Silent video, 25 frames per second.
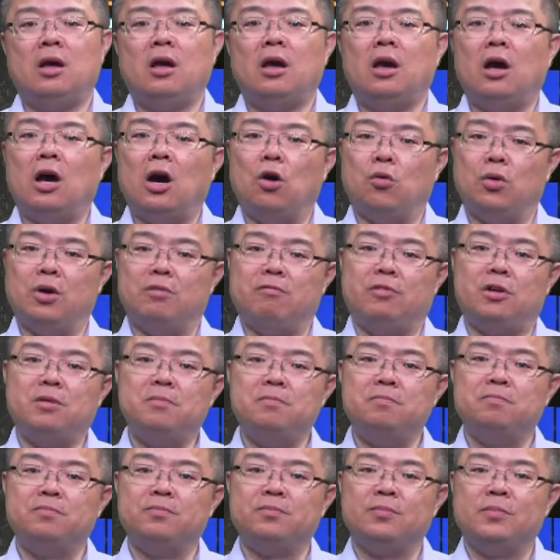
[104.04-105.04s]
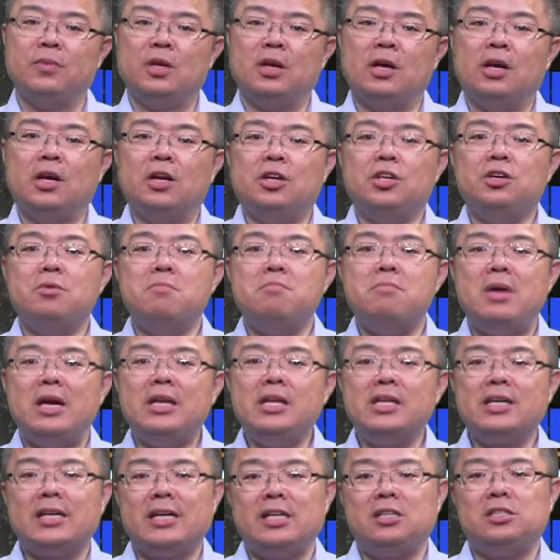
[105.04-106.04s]
However, in
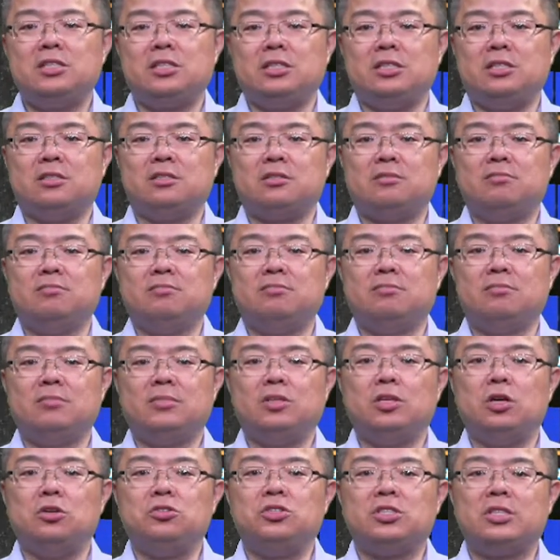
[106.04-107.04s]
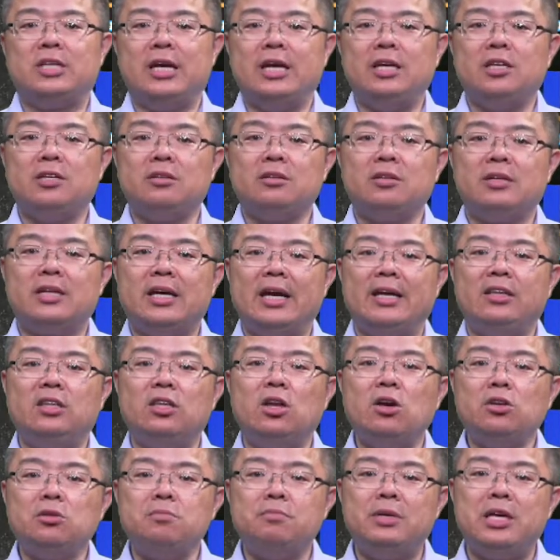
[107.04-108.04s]
many cases, those data
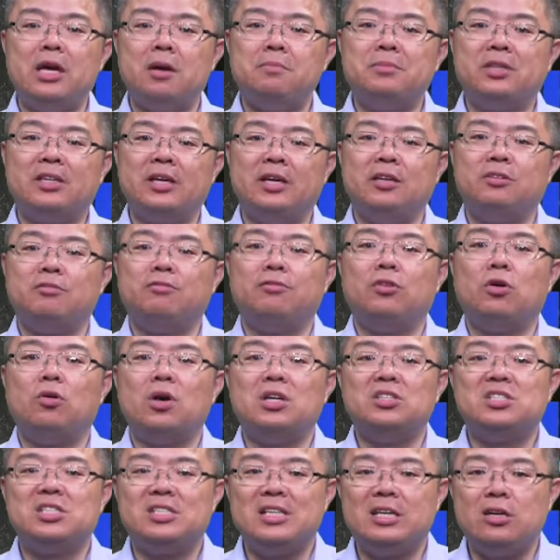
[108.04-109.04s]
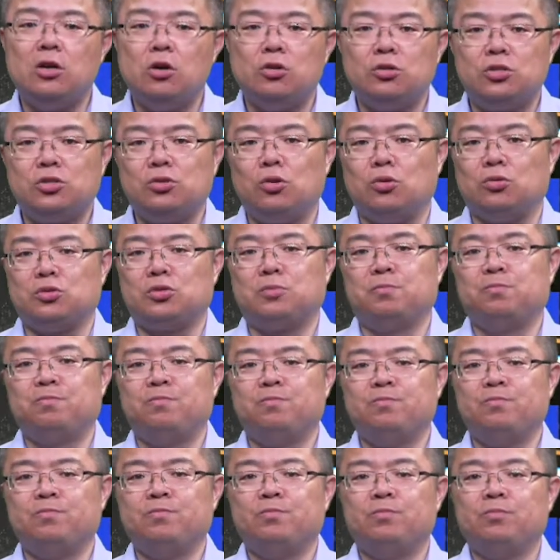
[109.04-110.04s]
cannot be obtained from a single source,
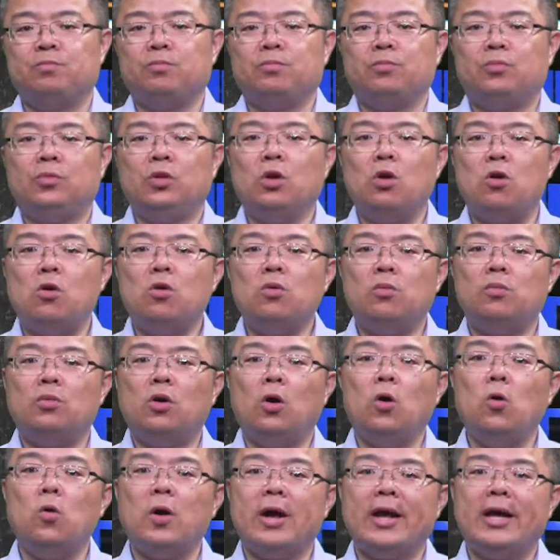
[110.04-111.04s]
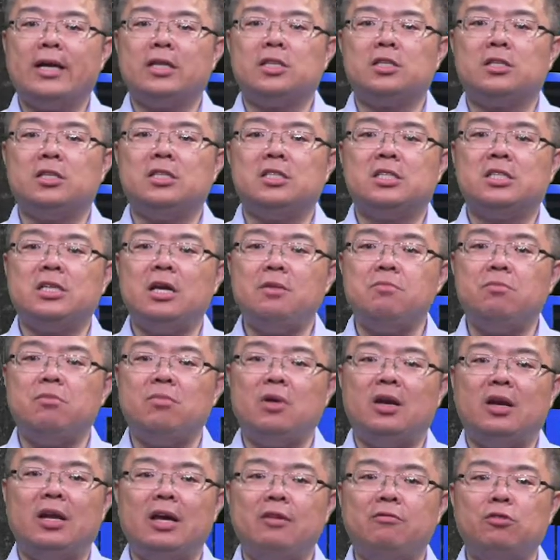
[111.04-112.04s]
nor all at the same
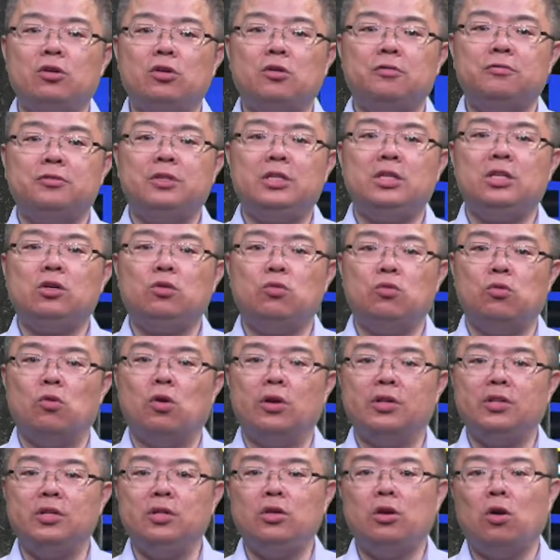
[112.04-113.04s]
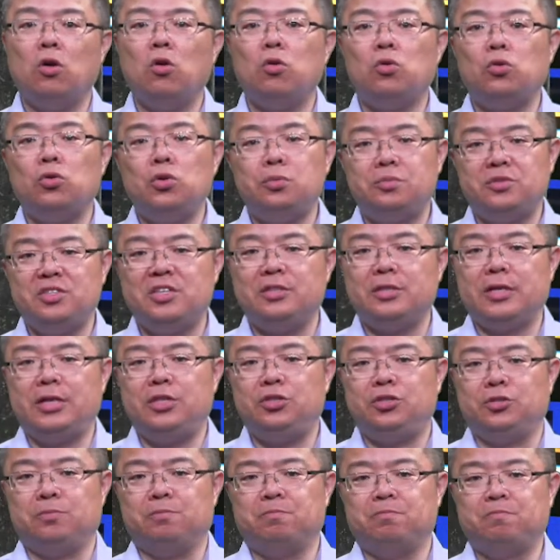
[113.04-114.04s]
level of the quality or
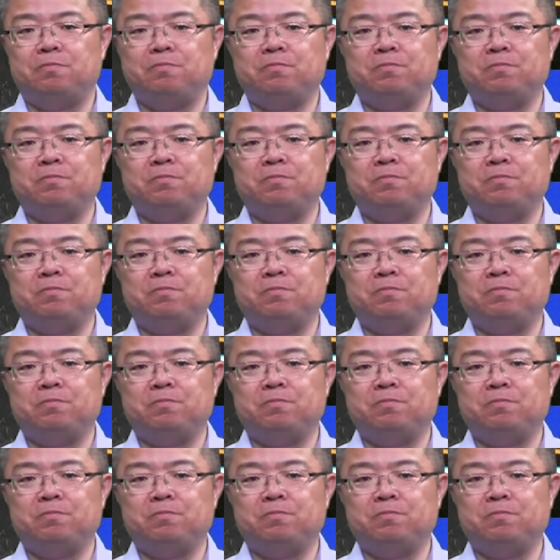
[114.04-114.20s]
representation.